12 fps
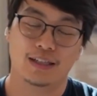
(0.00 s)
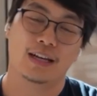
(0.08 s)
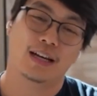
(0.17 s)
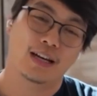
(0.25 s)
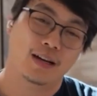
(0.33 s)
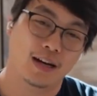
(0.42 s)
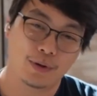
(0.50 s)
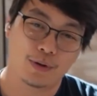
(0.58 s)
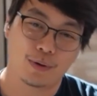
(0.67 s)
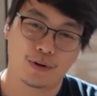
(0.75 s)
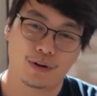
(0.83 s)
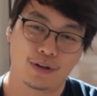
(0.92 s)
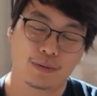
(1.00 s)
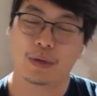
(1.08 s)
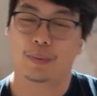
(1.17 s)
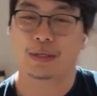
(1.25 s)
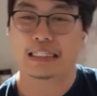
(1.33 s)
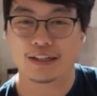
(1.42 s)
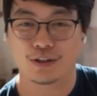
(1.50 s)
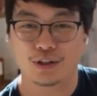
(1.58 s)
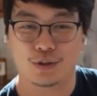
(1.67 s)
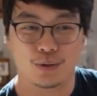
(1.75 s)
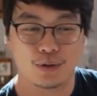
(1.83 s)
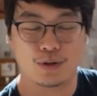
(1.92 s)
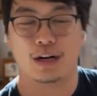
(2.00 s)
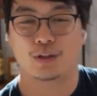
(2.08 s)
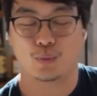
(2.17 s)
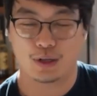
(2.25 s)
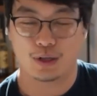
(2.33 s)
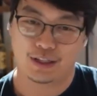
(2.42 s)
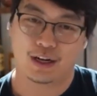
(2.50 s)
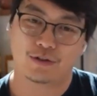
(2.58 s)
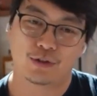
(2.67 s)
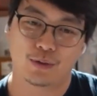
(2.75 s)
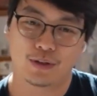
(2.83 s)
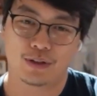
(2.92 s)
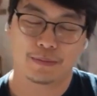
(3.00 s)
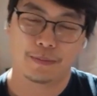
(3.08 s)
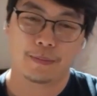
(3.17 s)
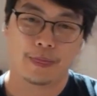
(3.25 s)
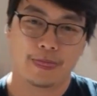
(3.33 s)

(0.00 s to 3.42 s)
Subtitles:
VAs, people who are maybe near shore as well as offshore.